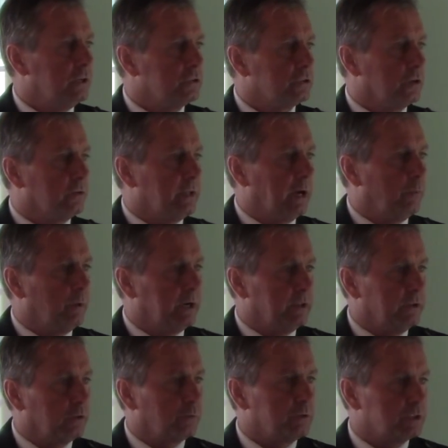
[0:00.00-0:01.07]
So that way
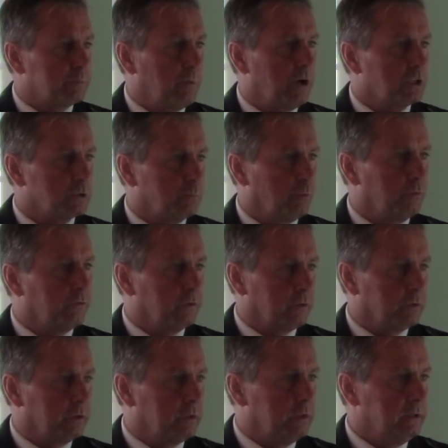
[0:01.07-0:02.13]
they're responsible
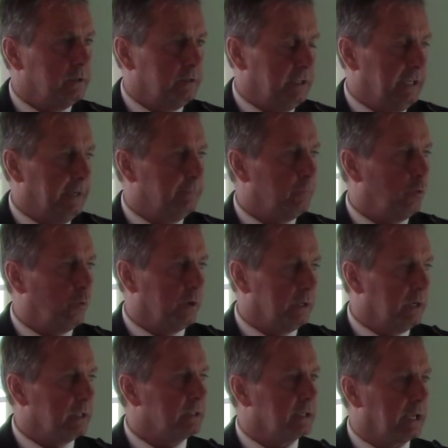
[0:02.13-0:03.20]
for the employee,
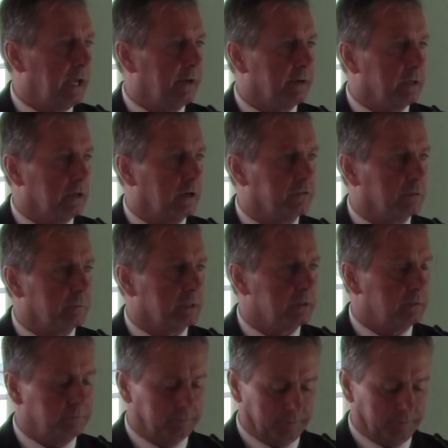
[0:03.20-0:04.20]
not the county government.